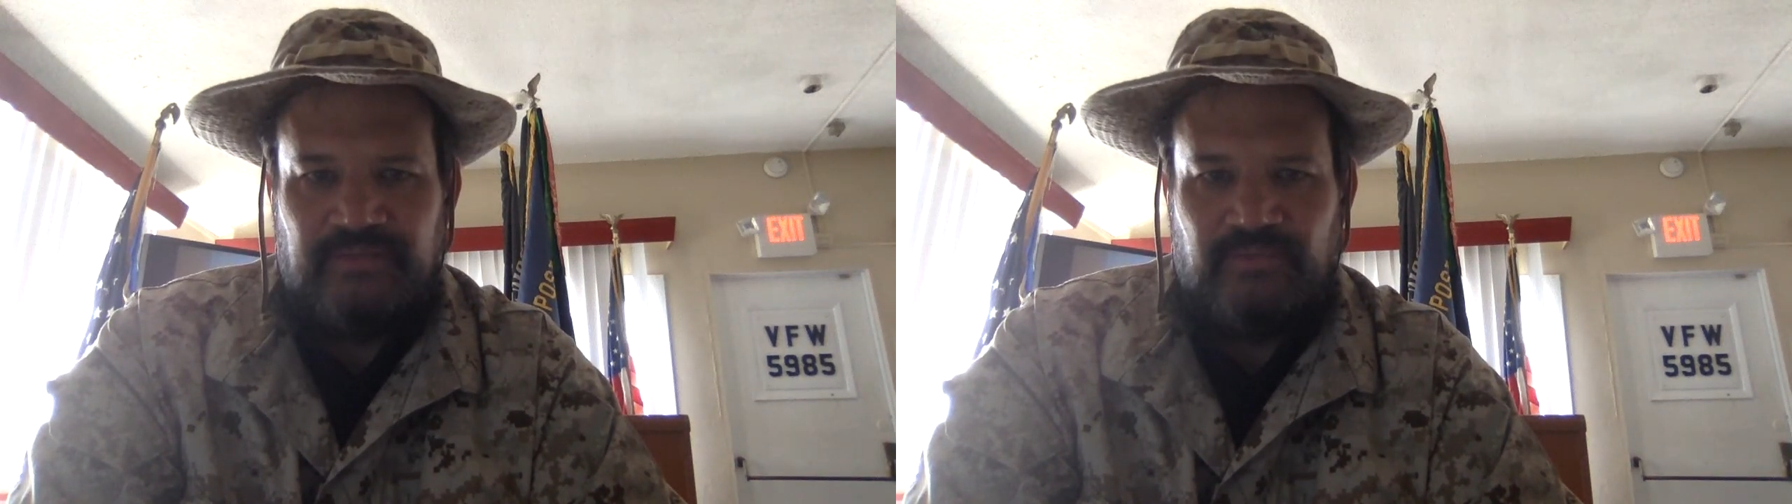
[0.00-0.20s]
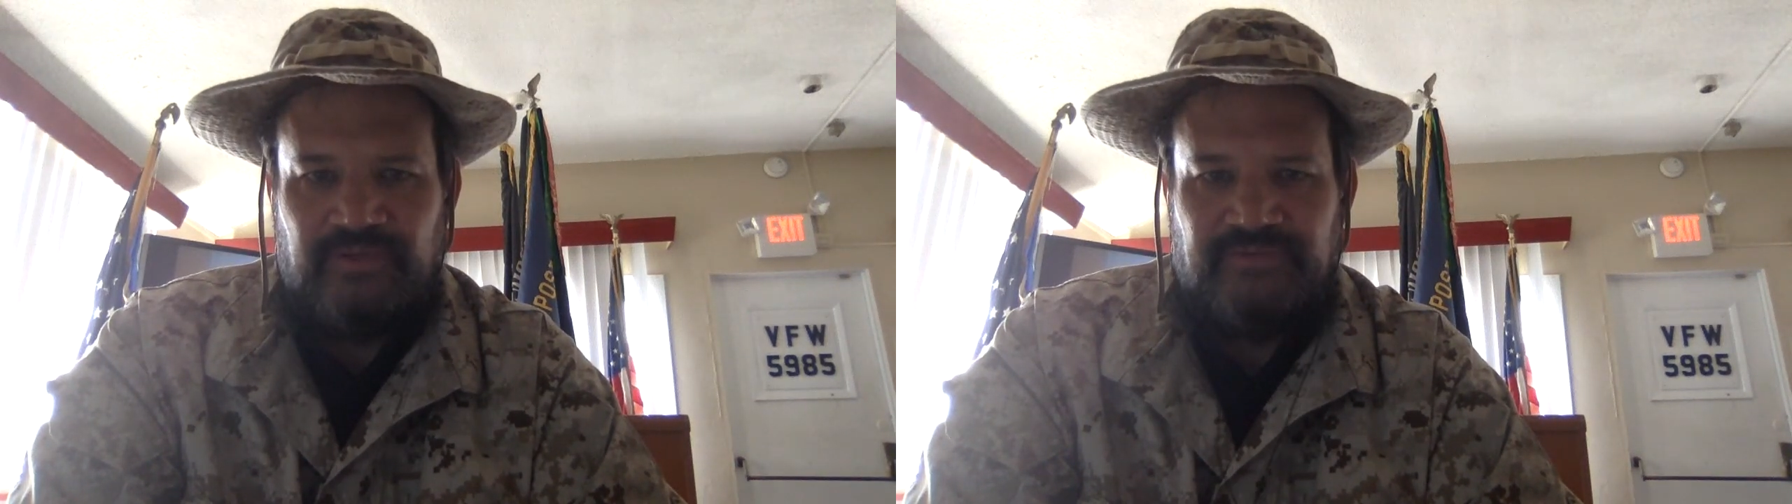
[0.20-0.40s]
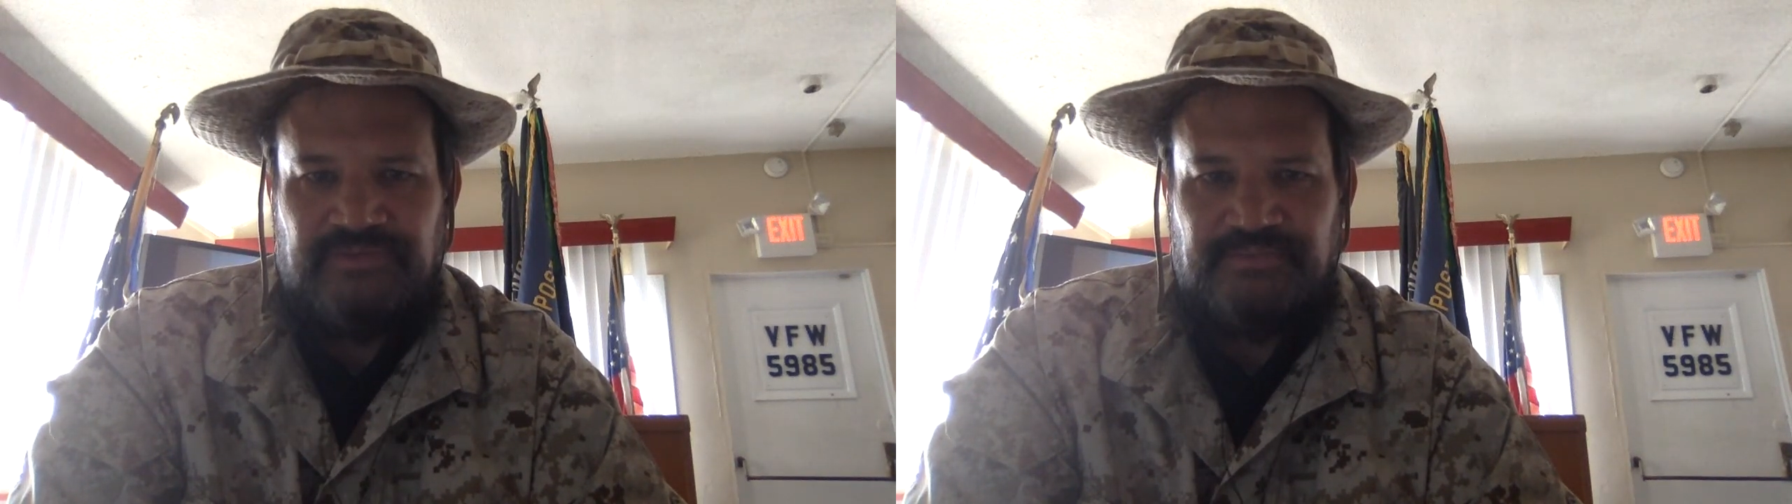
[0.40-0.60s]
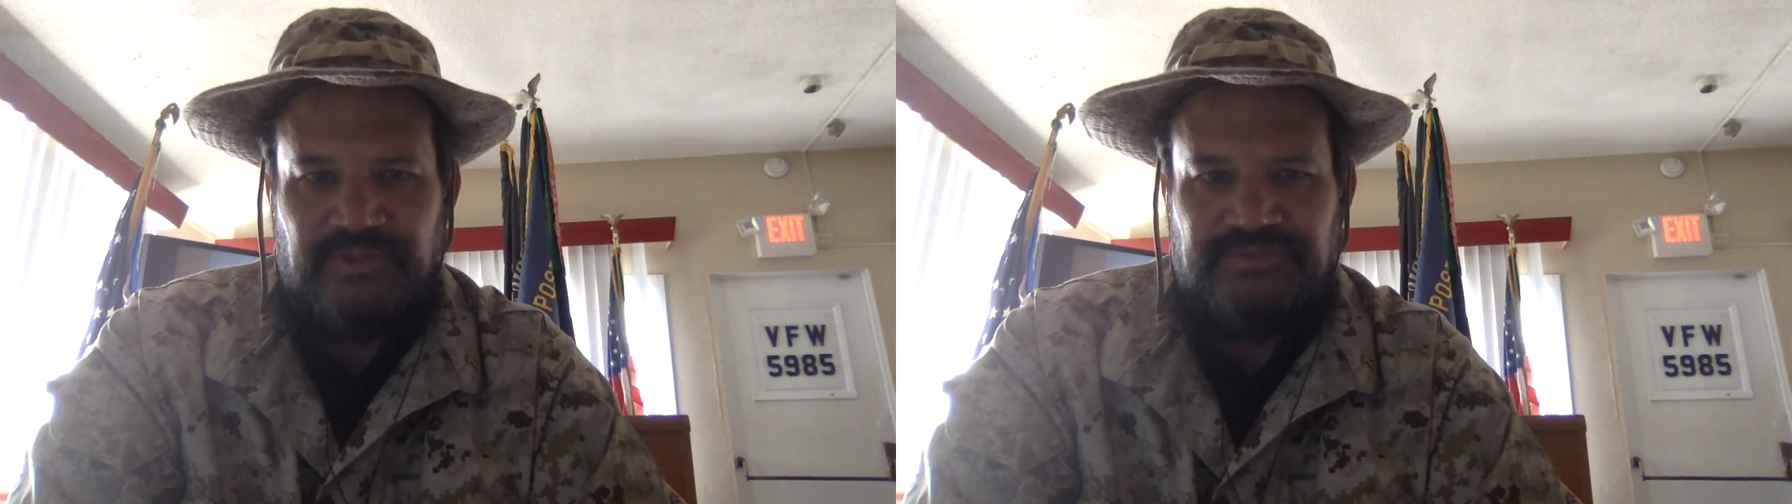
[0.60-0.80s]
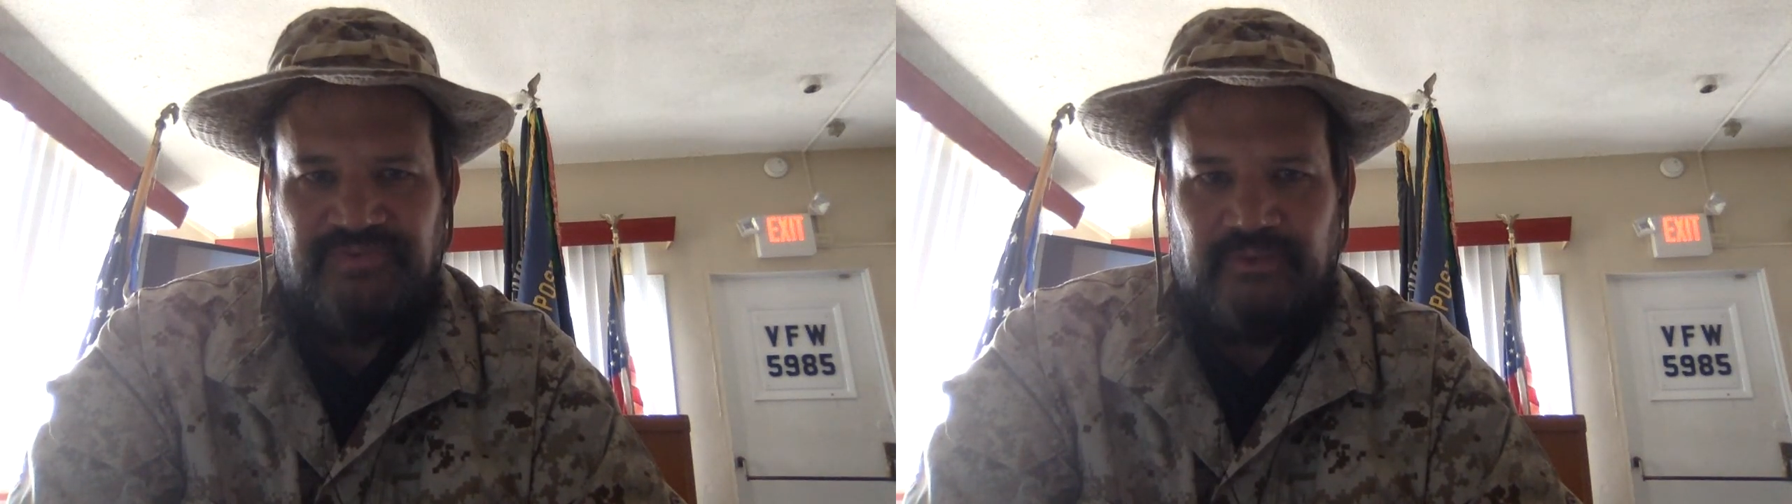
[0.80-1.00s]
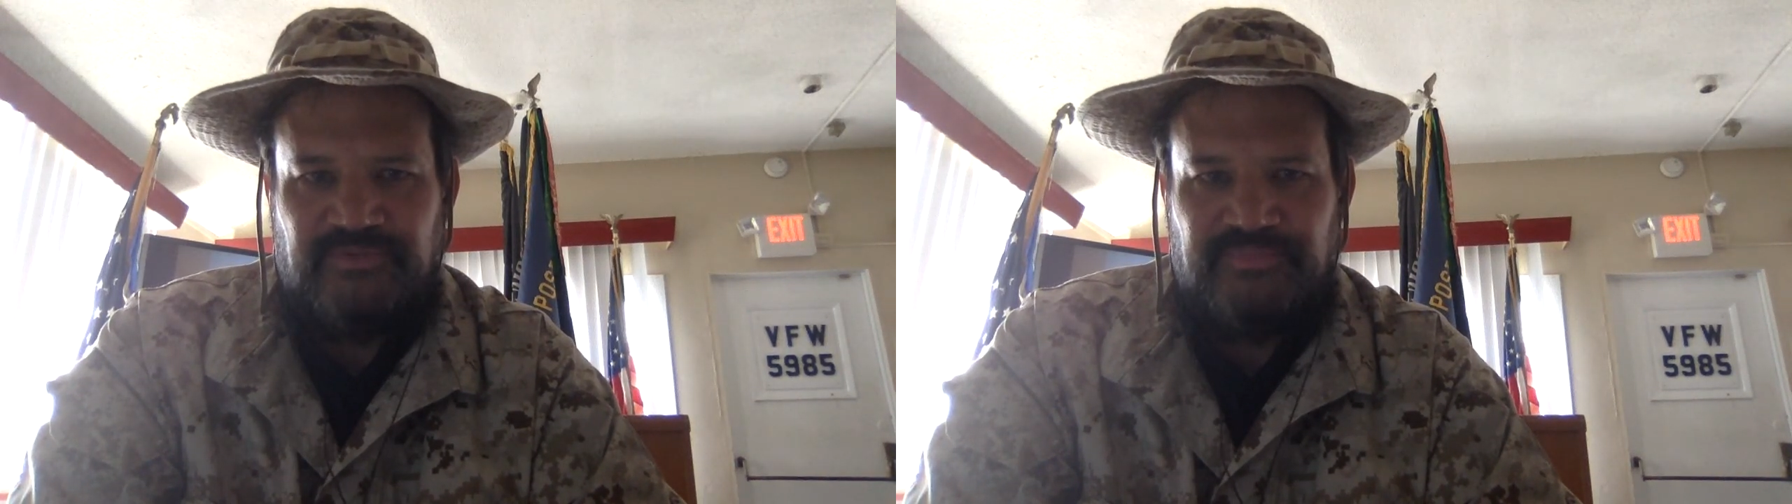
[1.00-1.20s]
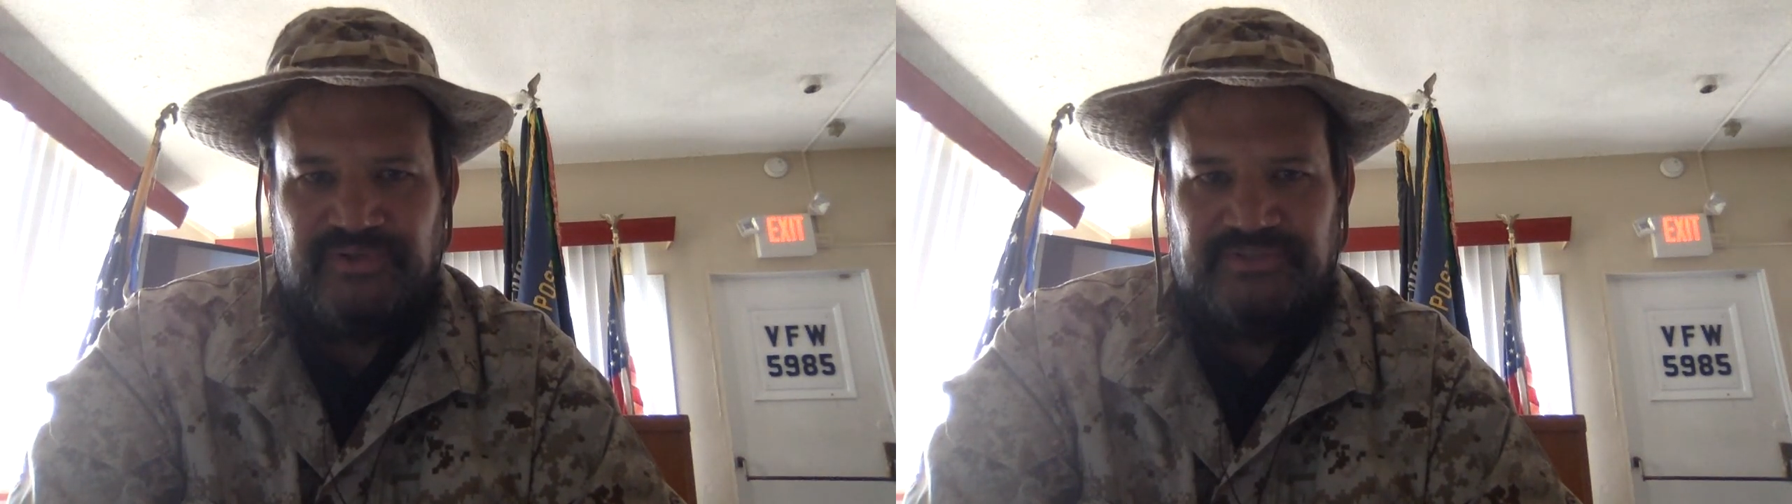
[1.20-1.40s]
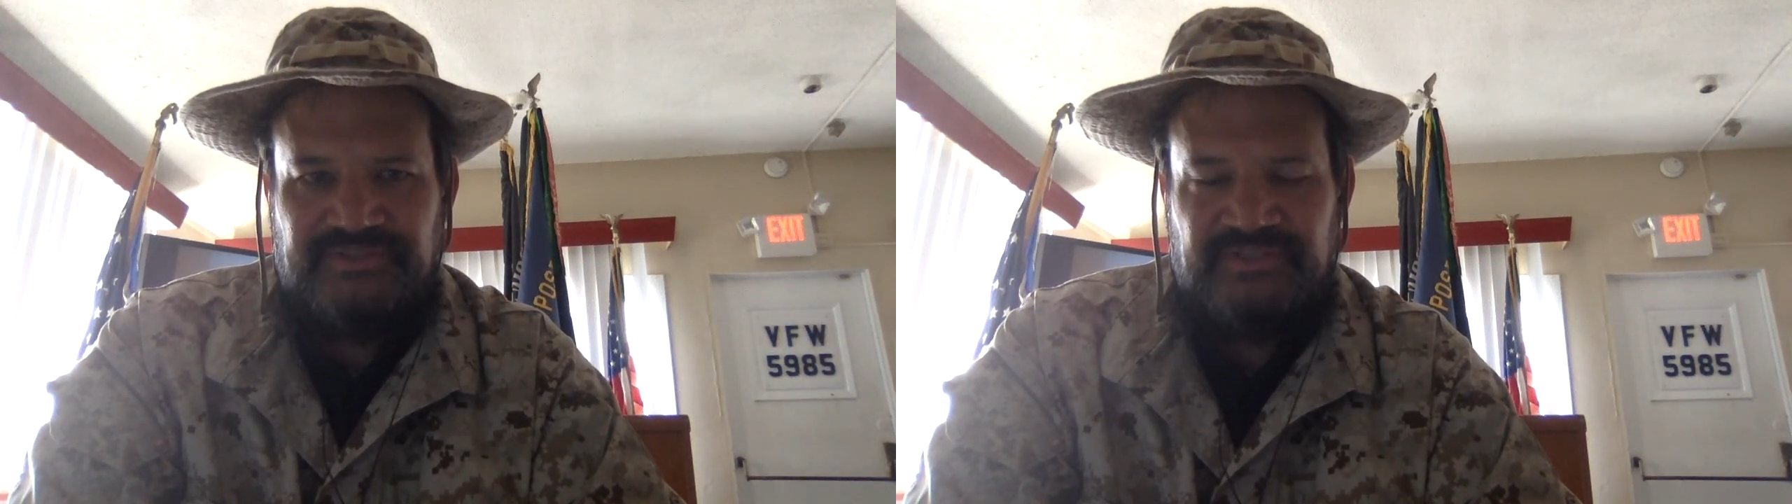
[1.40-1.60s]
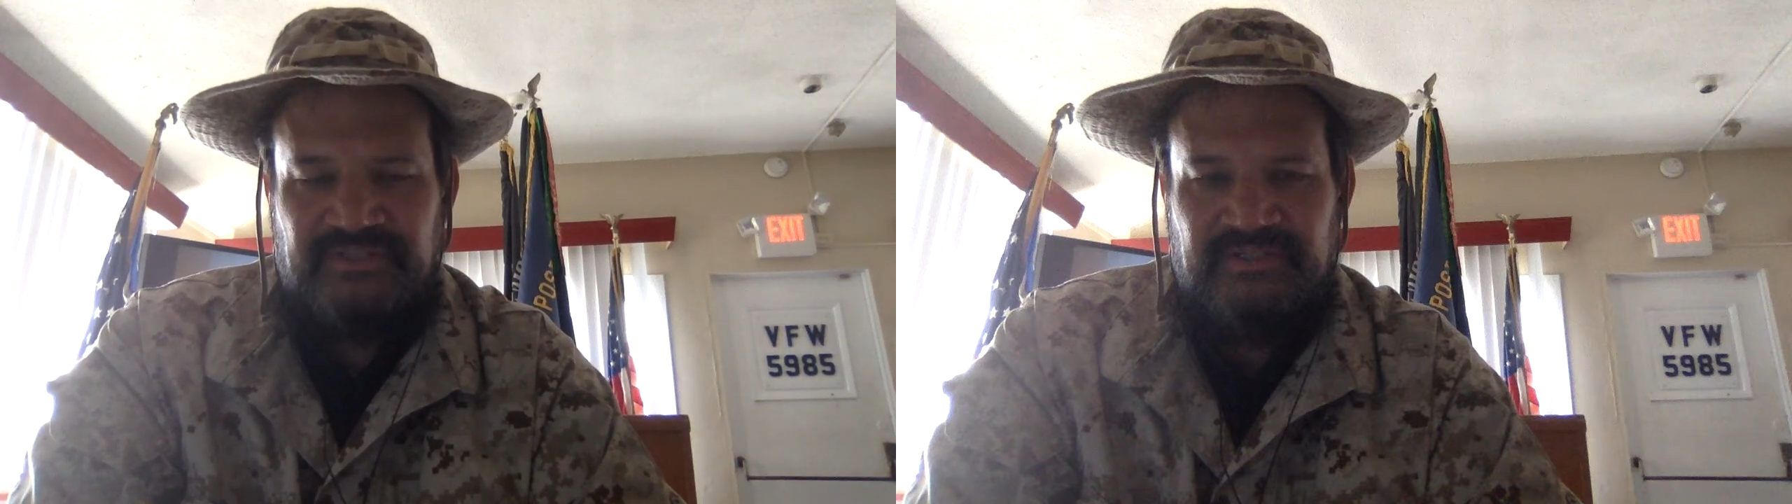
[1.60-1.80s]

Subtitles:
one of his most famous books,